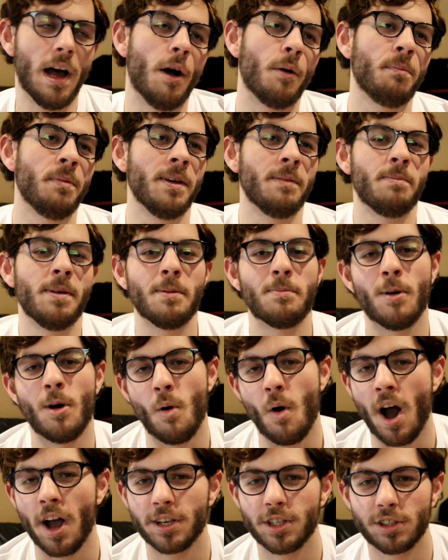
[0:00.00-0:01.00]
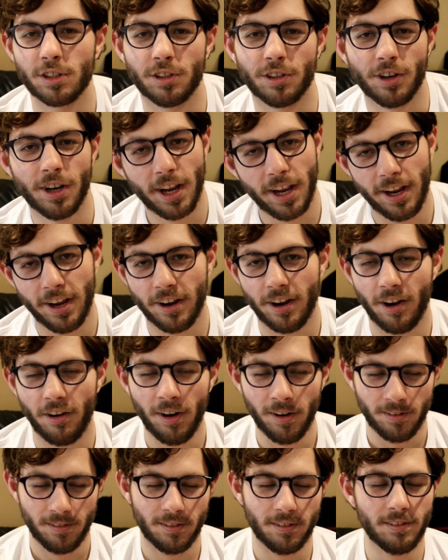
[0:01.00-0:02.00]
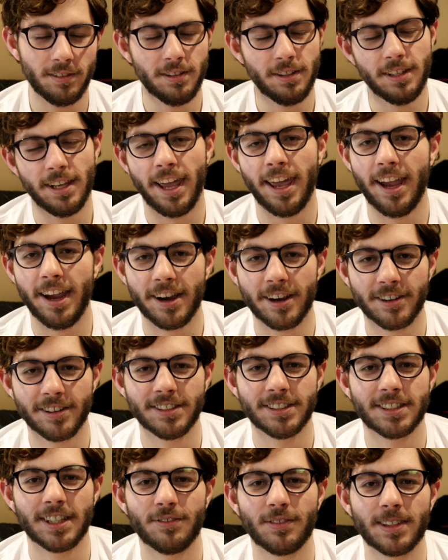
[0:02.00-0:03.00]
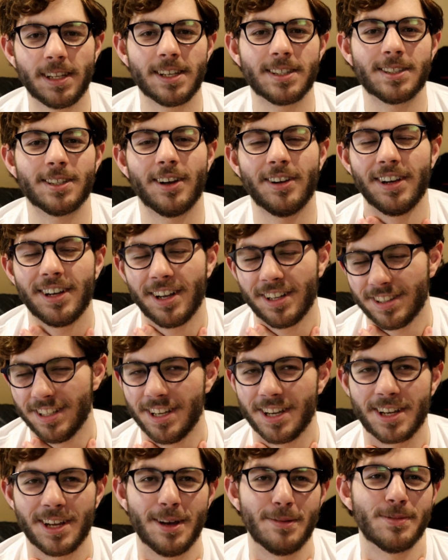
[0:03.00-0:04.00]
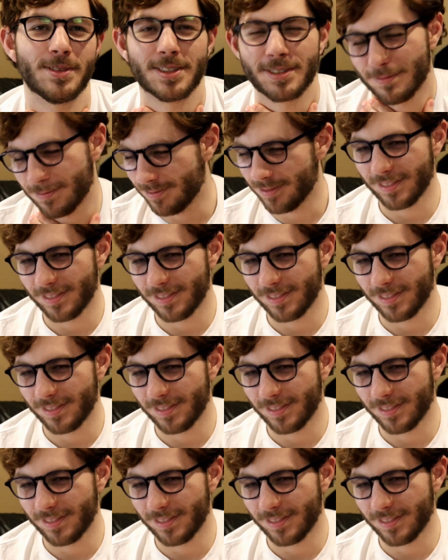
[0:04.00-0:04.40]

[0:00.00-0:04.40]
helping people wash their hair and stuff like that. Sorry, I got the hiccups.